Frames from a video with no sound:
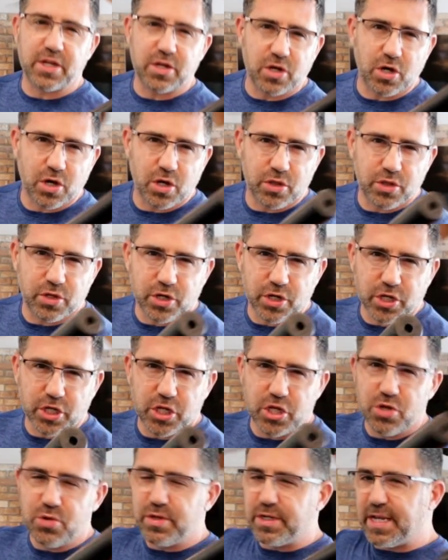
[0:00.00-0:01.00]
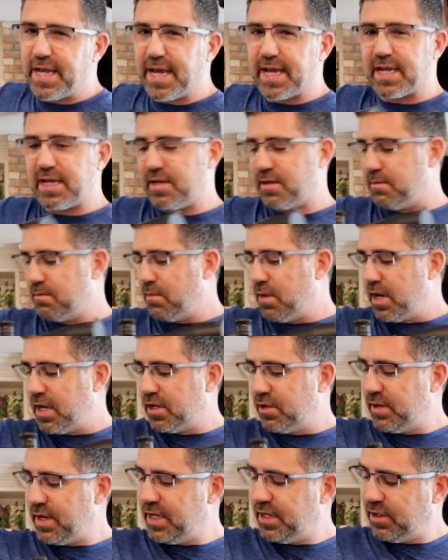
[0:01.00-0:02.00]
they call their Q-Tech
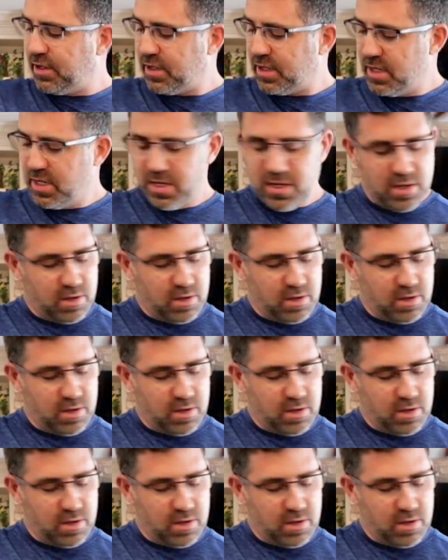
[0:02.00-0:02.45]
moderator,